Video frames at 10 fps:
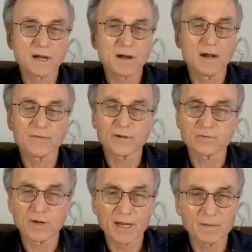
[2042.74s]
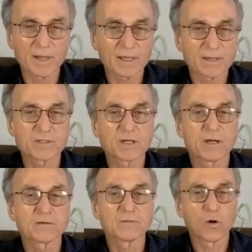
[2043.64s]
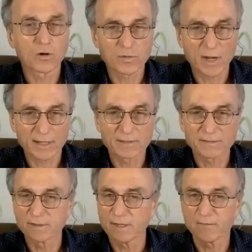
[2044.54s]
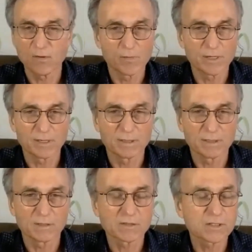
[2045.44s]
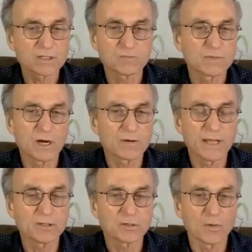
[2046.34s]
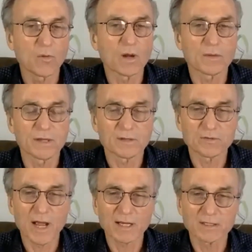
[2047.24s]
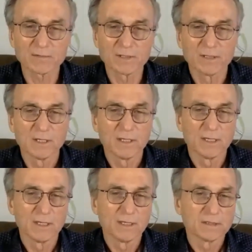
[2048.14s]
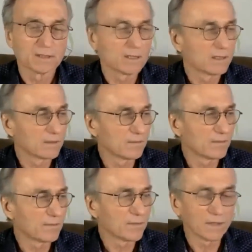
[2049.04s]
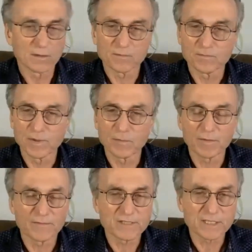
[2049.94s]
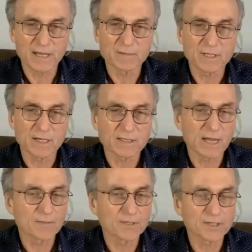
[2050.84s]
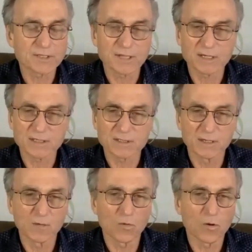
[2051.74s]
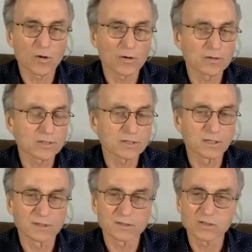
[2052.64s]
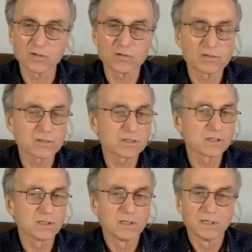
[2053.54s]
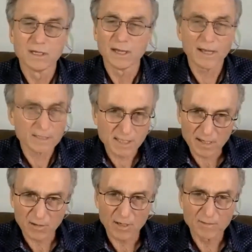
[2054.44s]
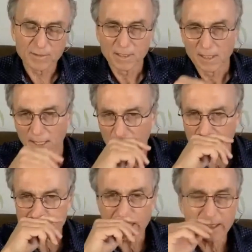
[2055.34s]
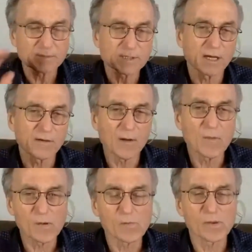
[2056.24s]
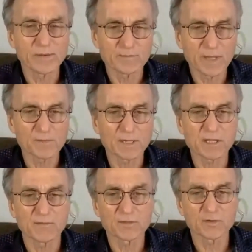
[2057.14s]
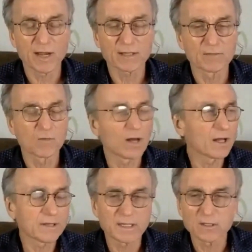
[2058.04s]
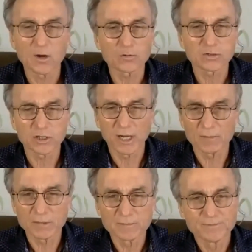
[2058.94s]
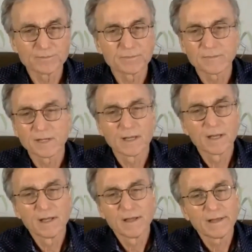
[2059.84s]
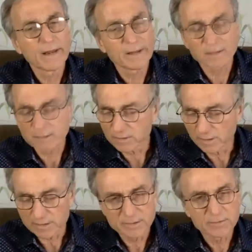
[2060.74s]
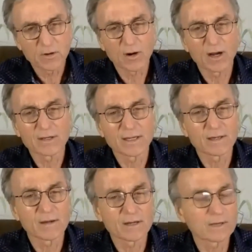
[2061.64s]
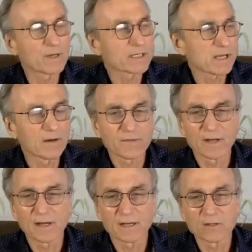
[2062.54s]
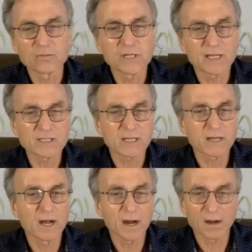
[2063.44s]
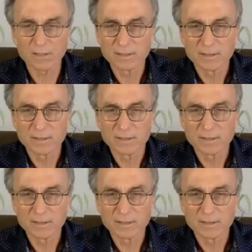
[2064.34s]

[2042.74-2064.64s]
are out there trying to make themselves more attractive to everybody. You know, it's just our nature. We want to be attractive to you know people of the same sex, opposite sex, uh, workers, uh, students, etc. And they say to themselves, "How am I going to make myself attractive?" Well, I'll get a nose job that ain't gonna do it. Or I'll get I'll get myself a, a new Tesla car,